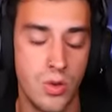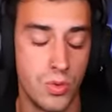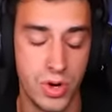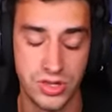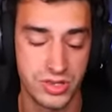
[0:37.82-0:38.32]

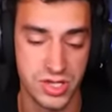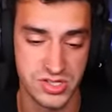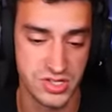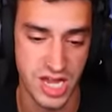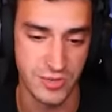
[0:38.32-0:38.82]
What is
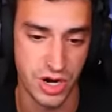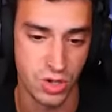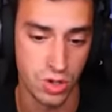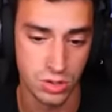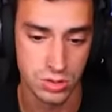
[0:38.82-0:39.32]
this camera
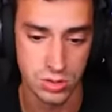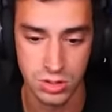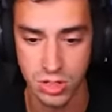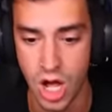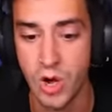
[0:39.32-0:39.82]
angle?
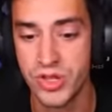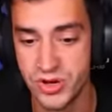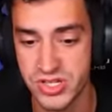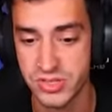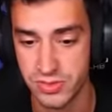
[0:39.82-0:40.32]
Oh,
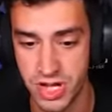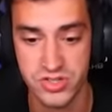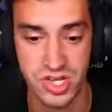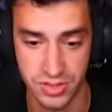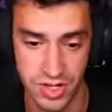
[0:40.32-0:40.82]
there's
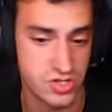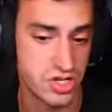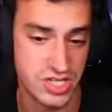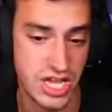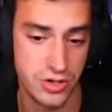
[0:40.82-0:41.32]
a
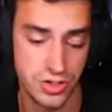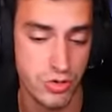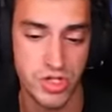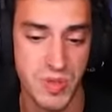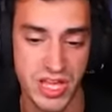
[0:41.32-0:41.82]
container.
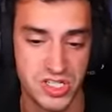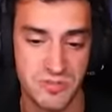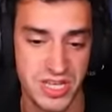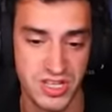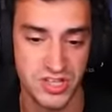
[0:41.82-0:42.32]
No spikes to
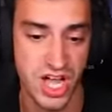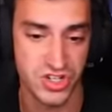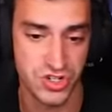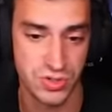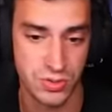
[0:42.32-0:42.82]
be
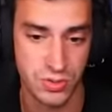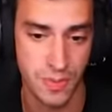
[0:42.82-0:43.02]
touched.